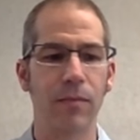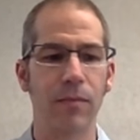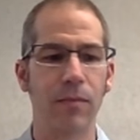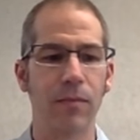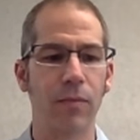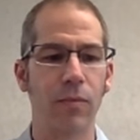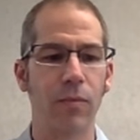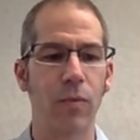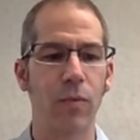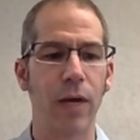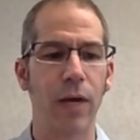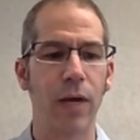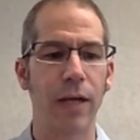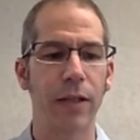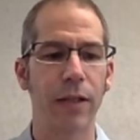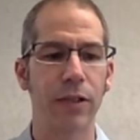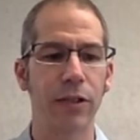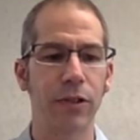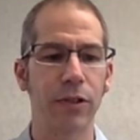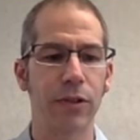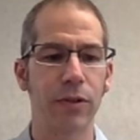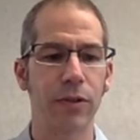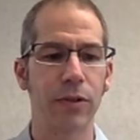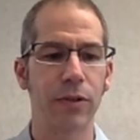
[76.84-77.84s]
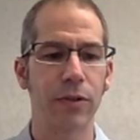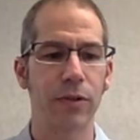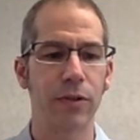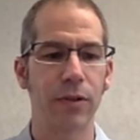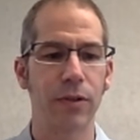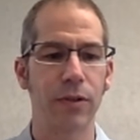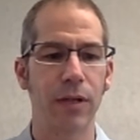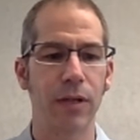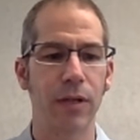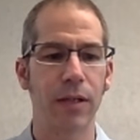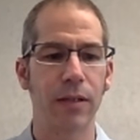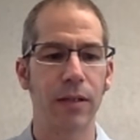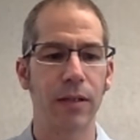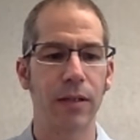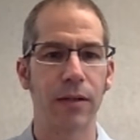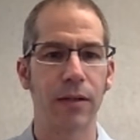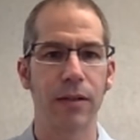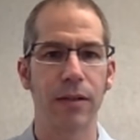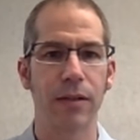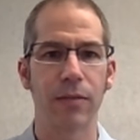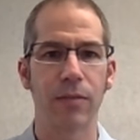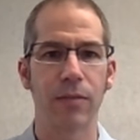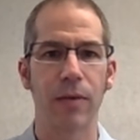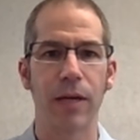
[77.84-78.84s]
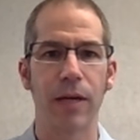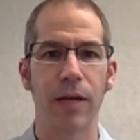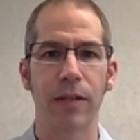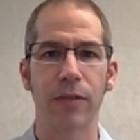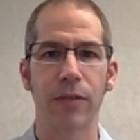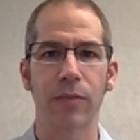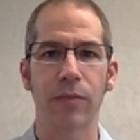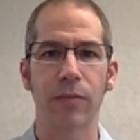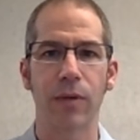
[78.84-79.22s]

watch asynchronous watch